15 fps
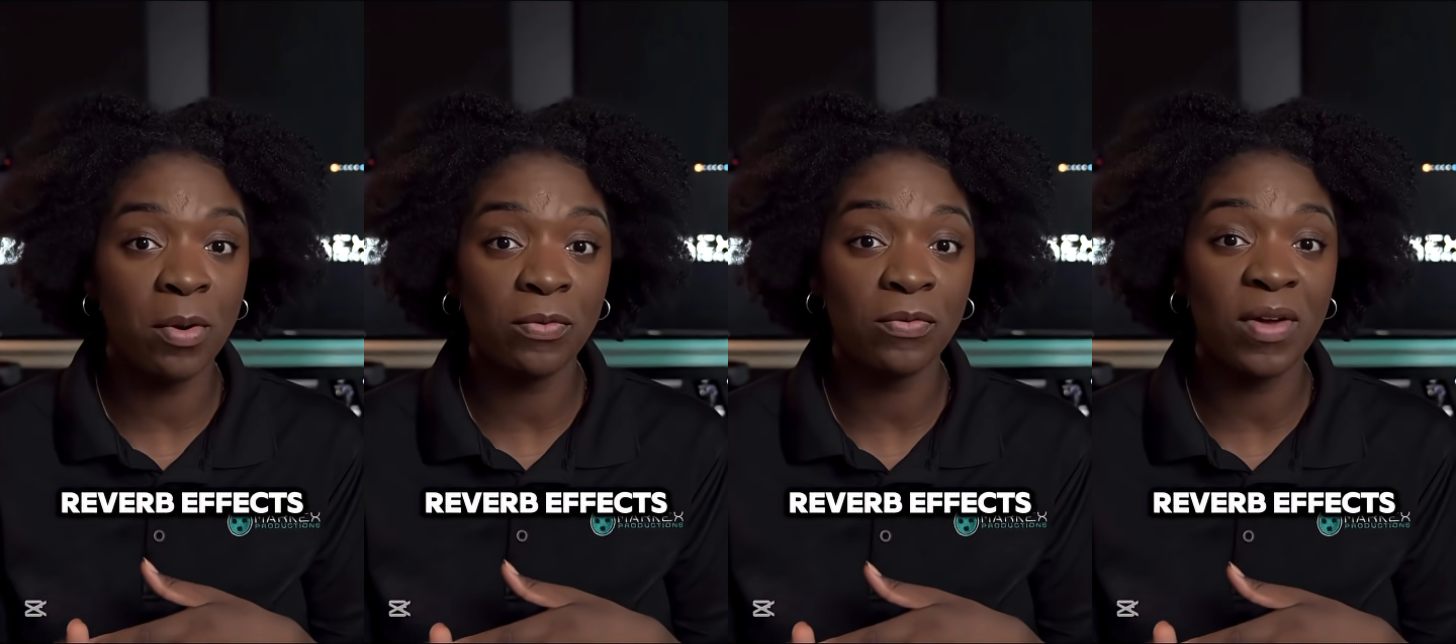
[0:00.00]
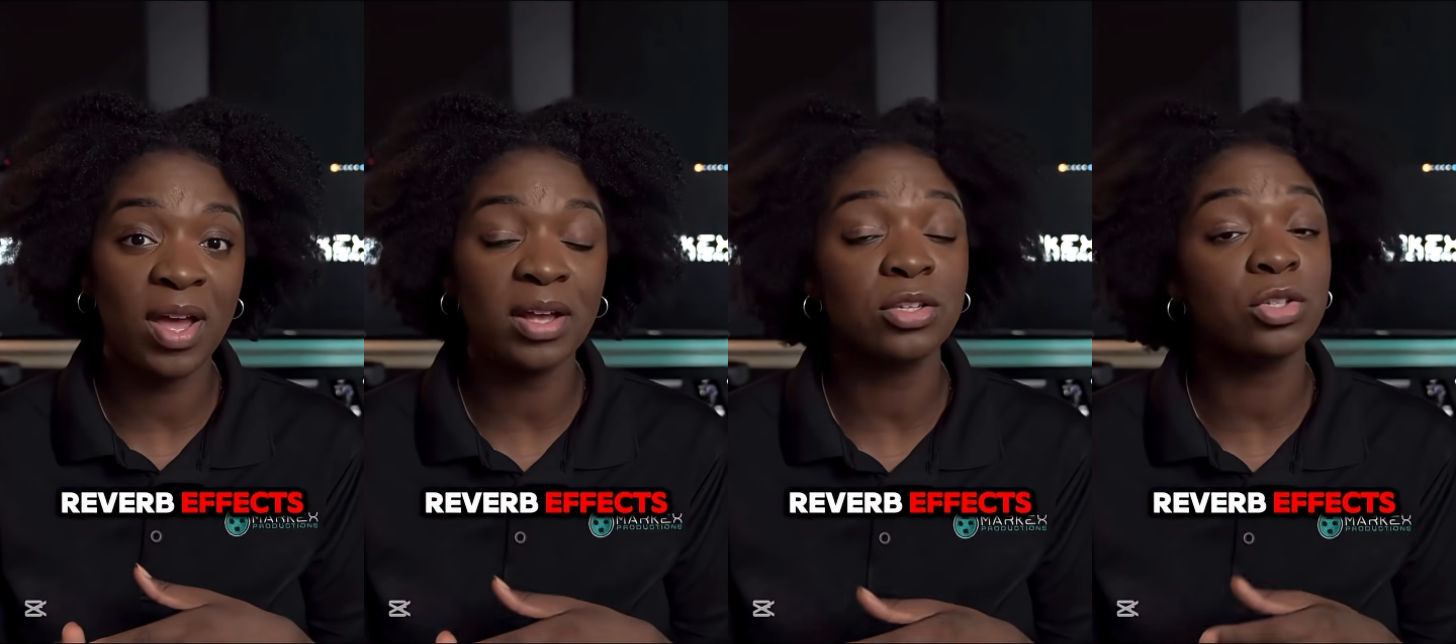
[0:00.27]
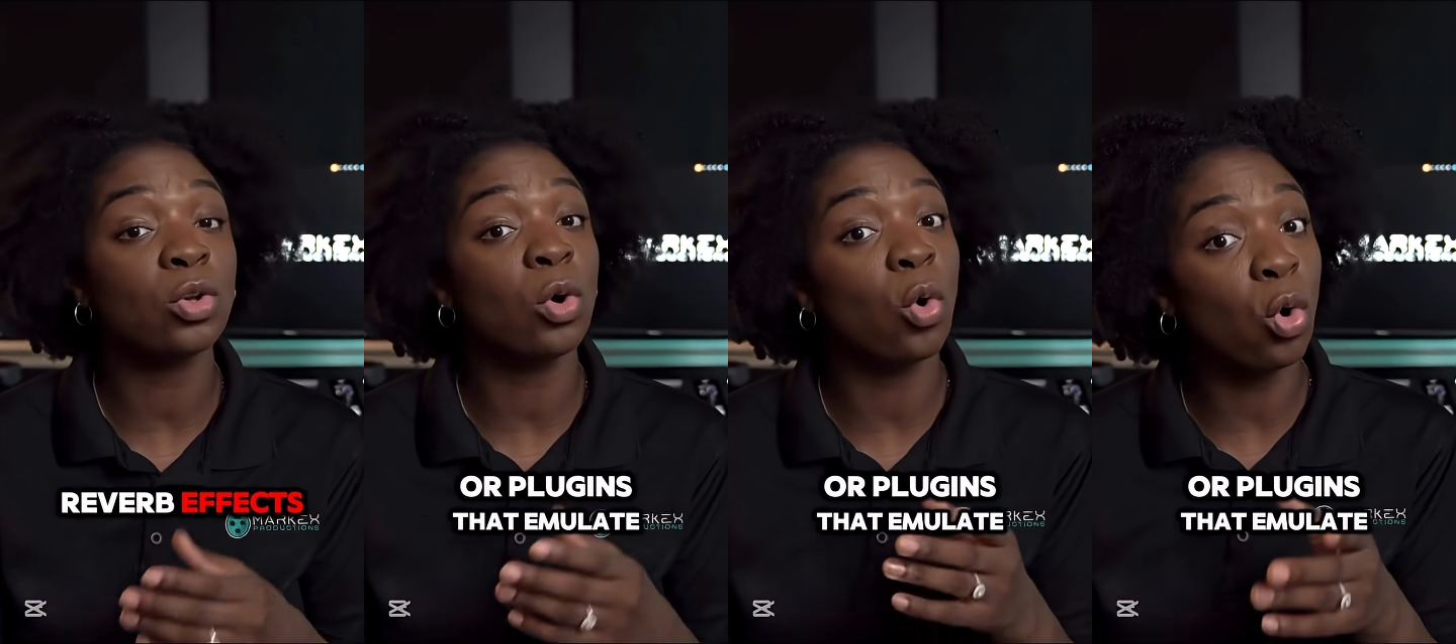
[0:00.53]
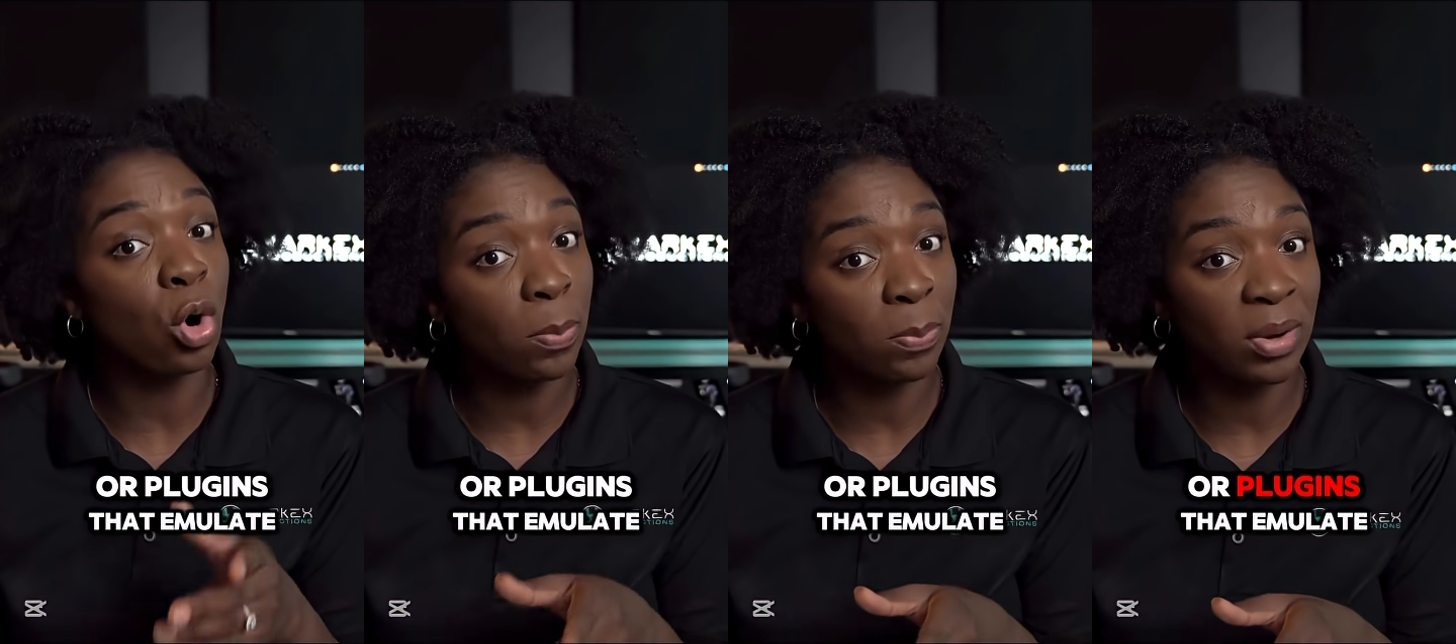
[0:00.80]
effects
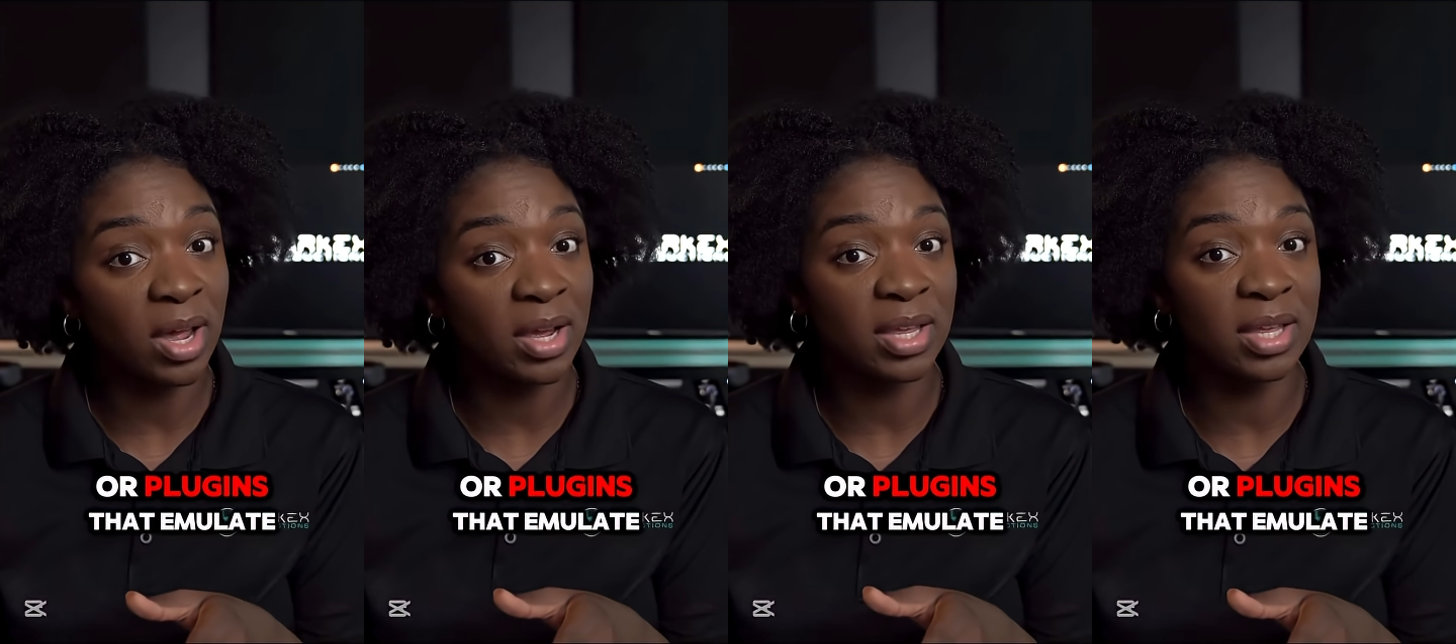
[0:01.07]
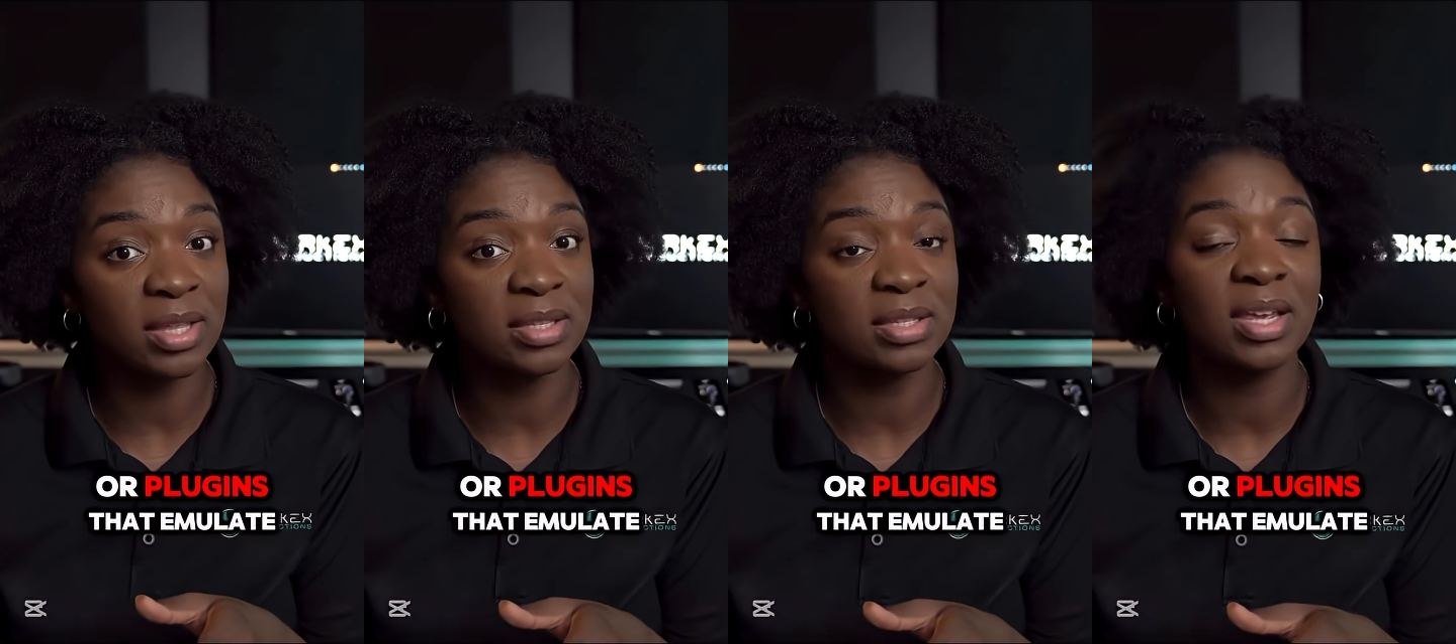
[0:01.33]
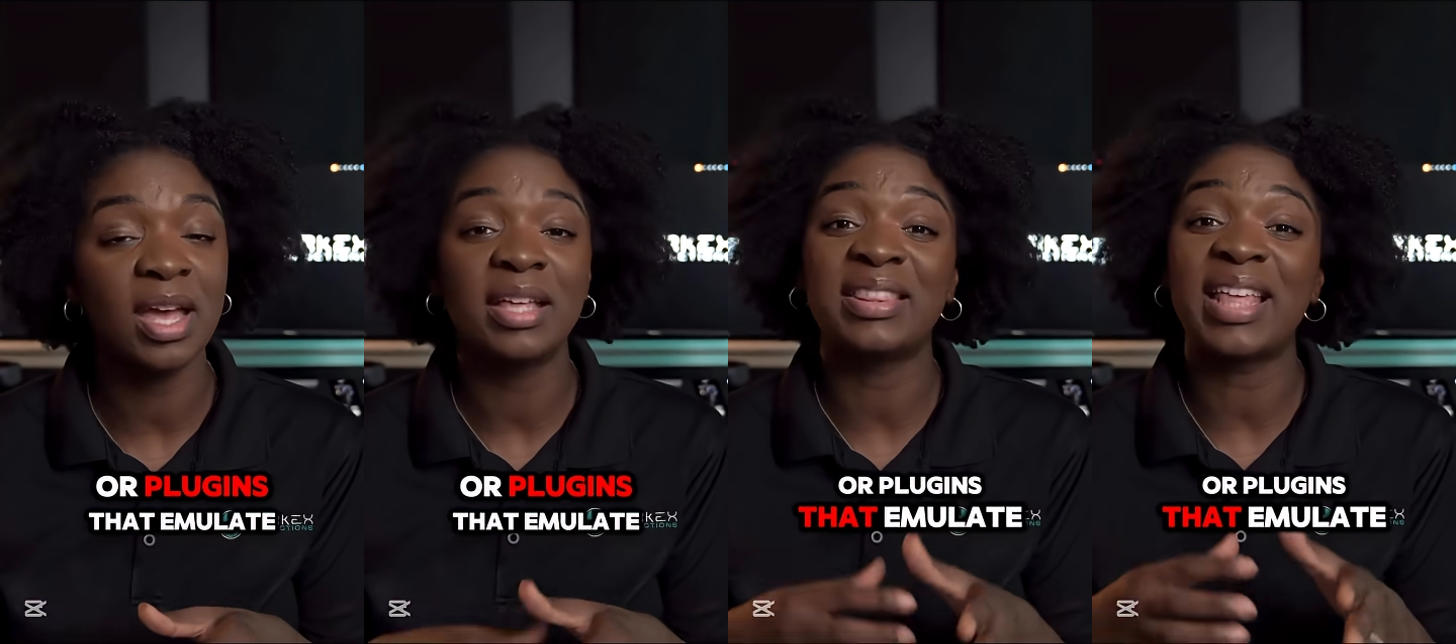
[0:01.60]
or plugins